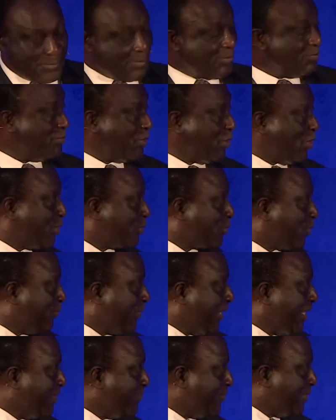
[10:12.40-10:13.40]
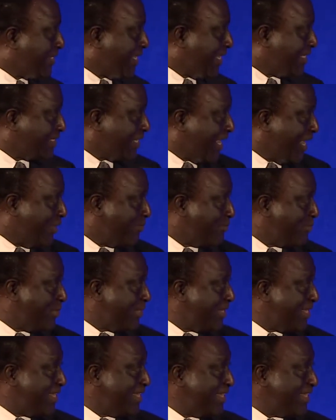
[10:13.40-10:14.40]
Because of the limited time,
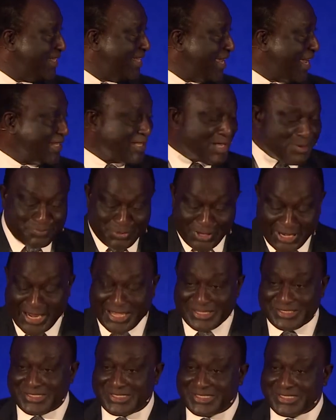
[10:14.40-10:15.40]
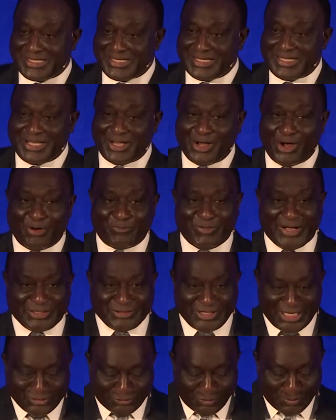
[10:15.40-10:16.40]
the other pillars of our
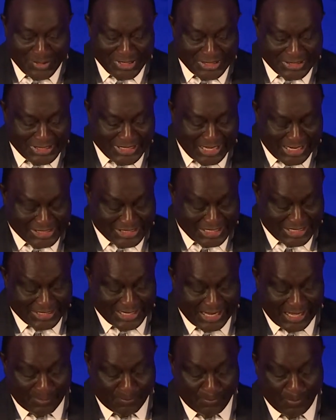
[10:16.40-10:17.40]
transformation agenda